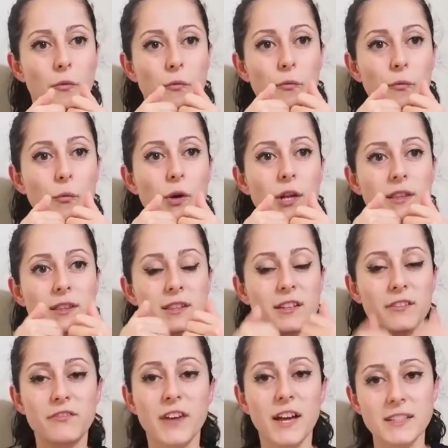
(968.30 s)
with the
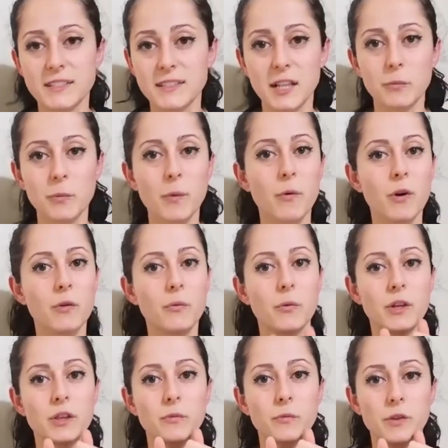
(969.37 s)
vets that we work
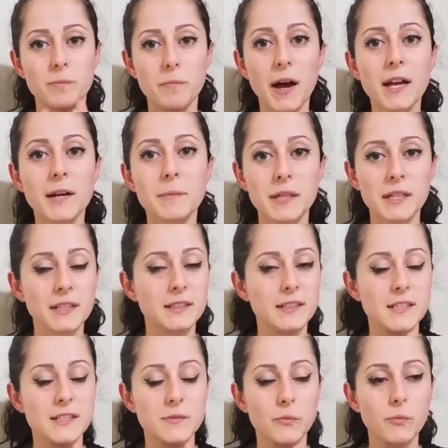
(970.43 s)
with my
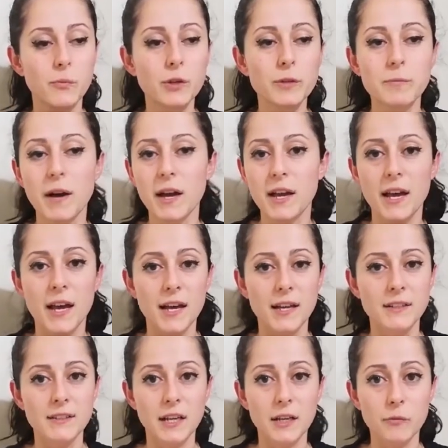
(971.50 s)
abilities, with my head
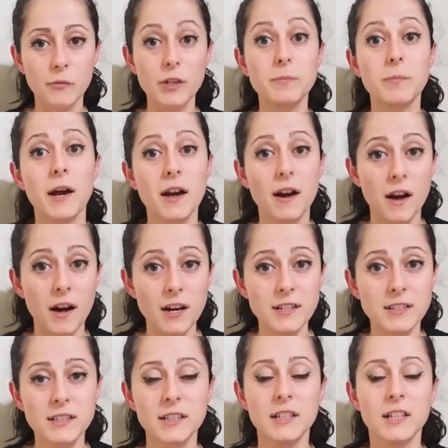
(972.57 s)
and with my heart,
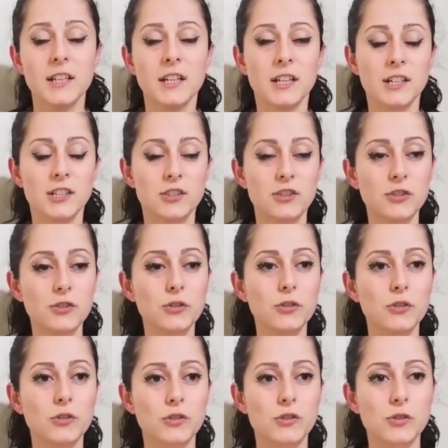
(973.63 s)
to
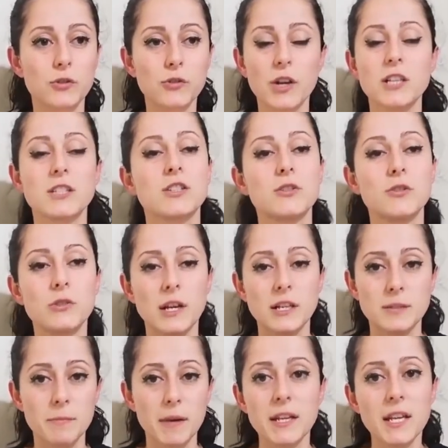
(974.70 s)
rescue as
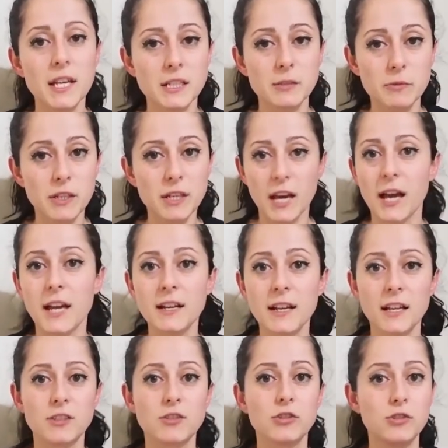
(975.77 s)
many as we can
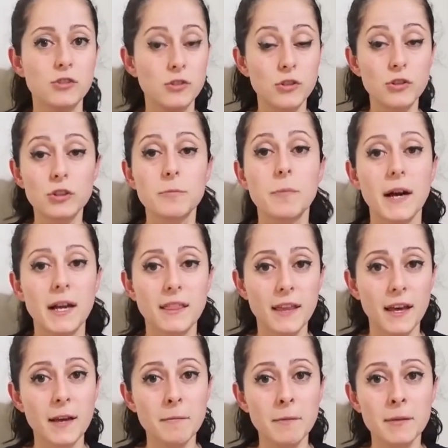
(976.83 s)
and to do good by
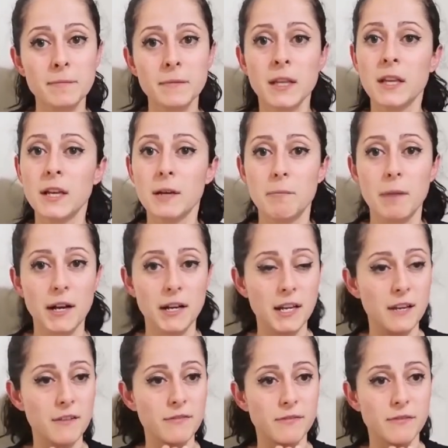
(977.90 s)
them. But
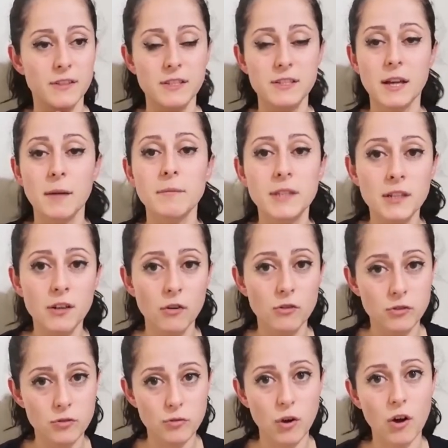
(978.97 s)
if something
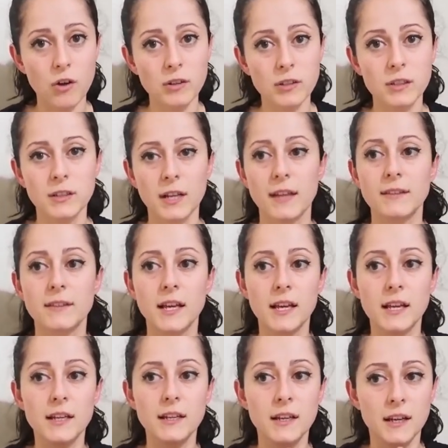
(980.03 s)
goes wrong and
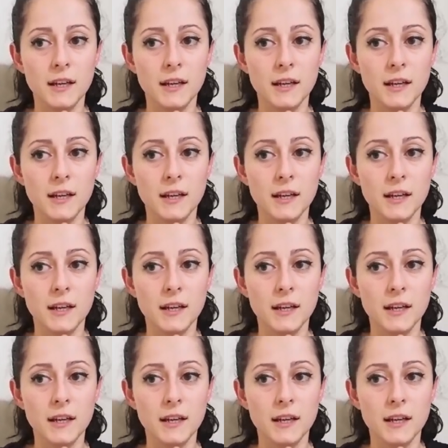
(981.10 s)
they